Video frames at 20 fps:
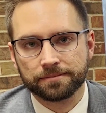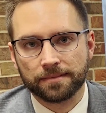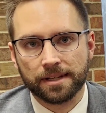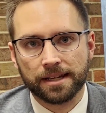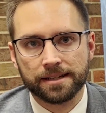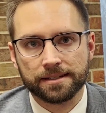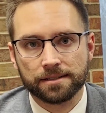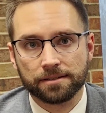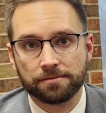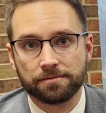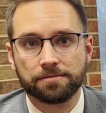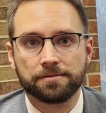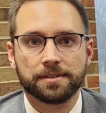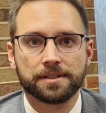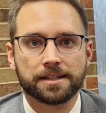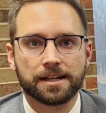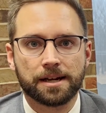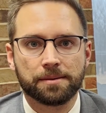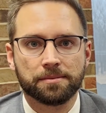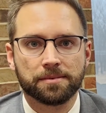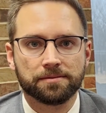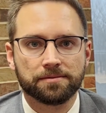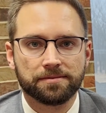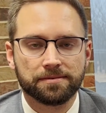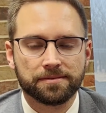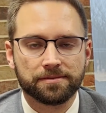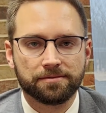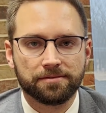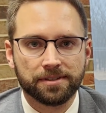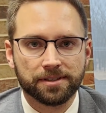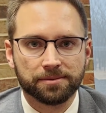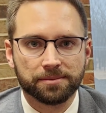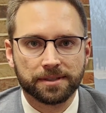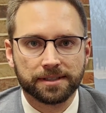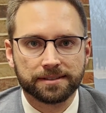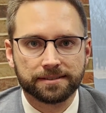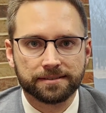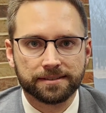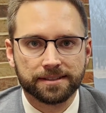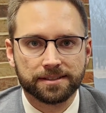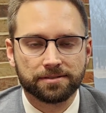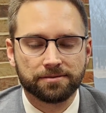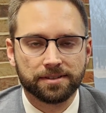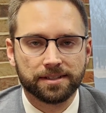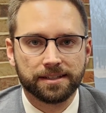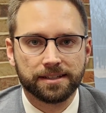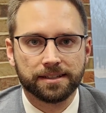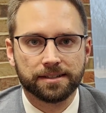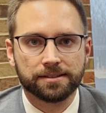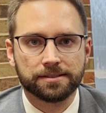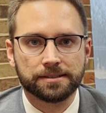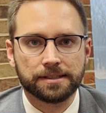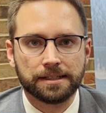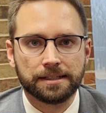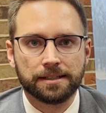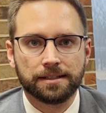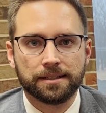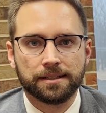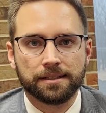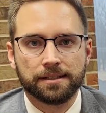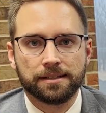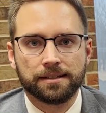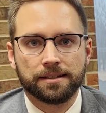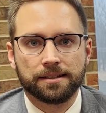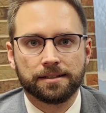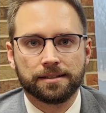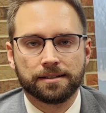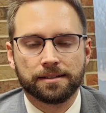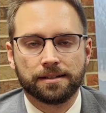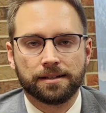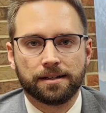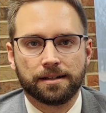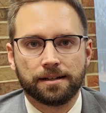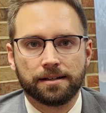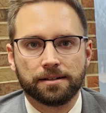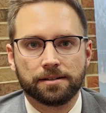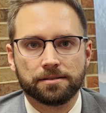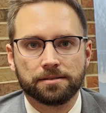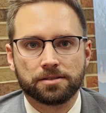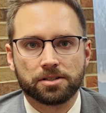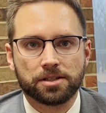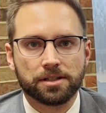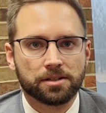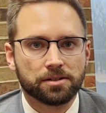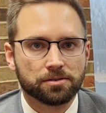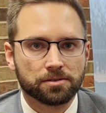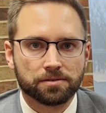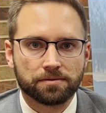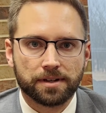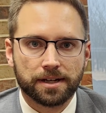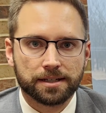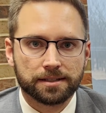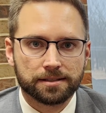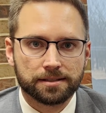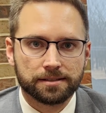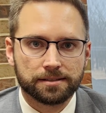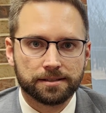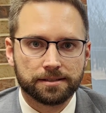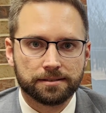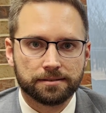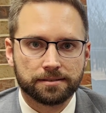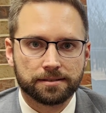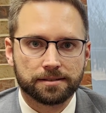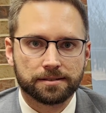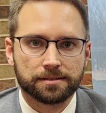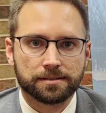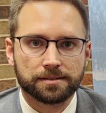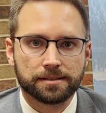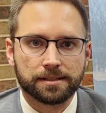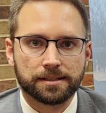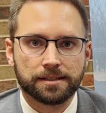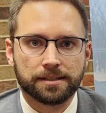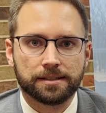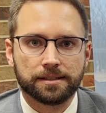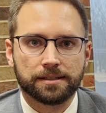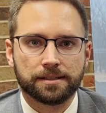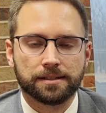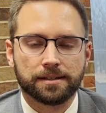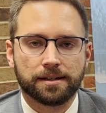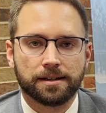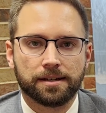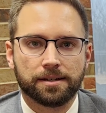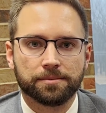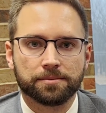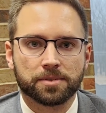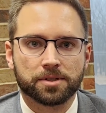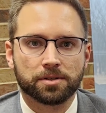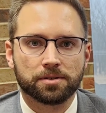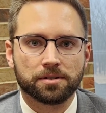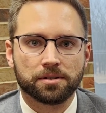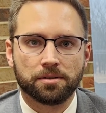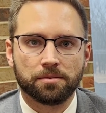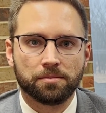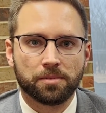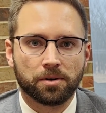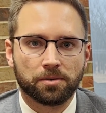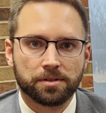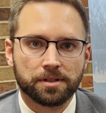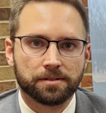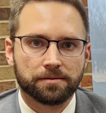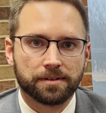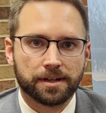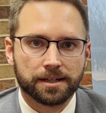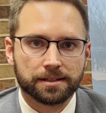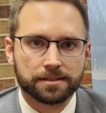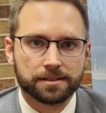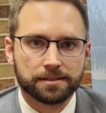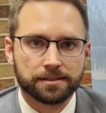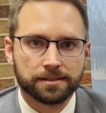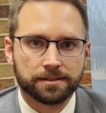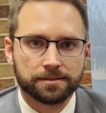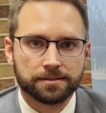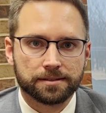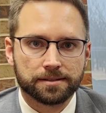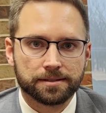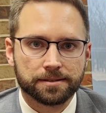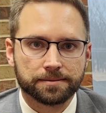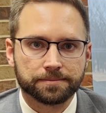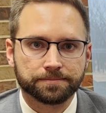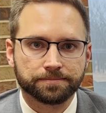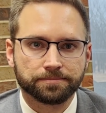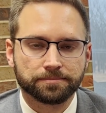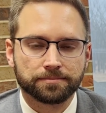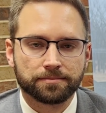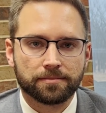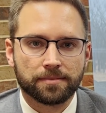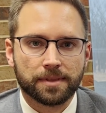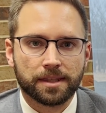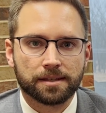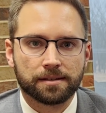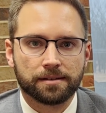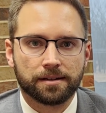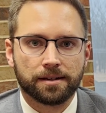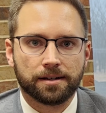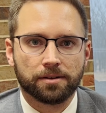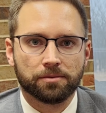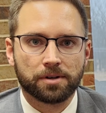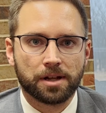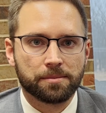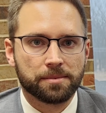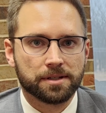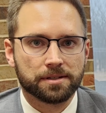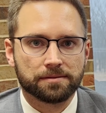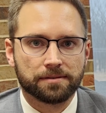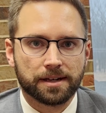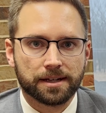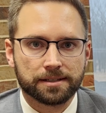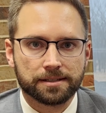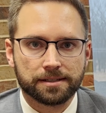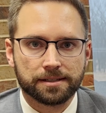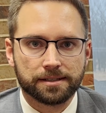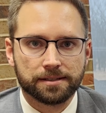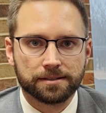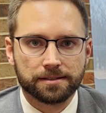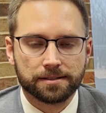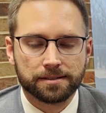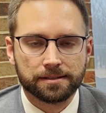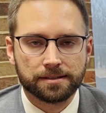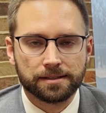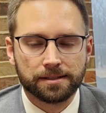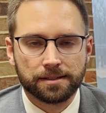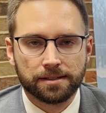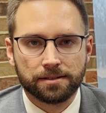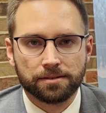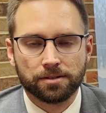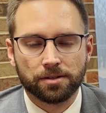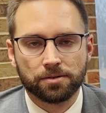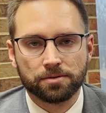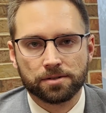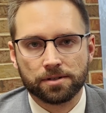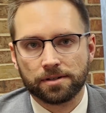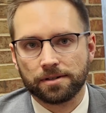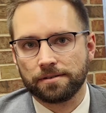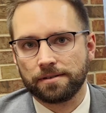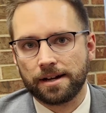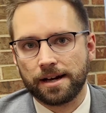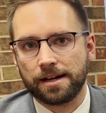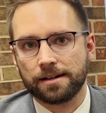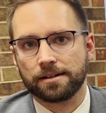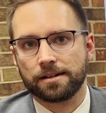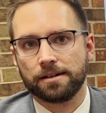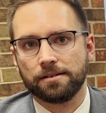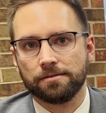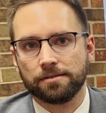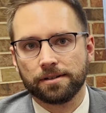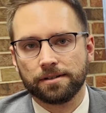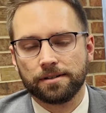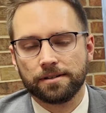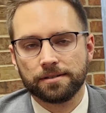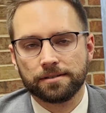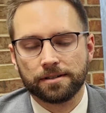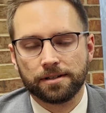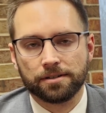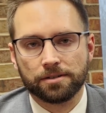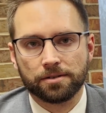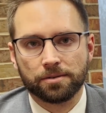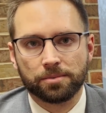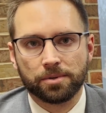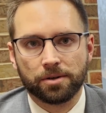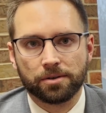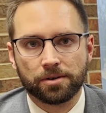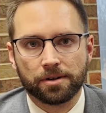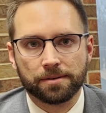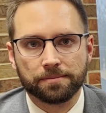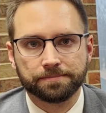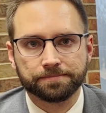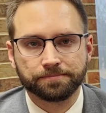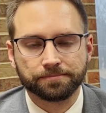as of the time of filming this video, shingles vaccines, certain pneumonia vaccines, rabies vaccines. Those are not covered under the program.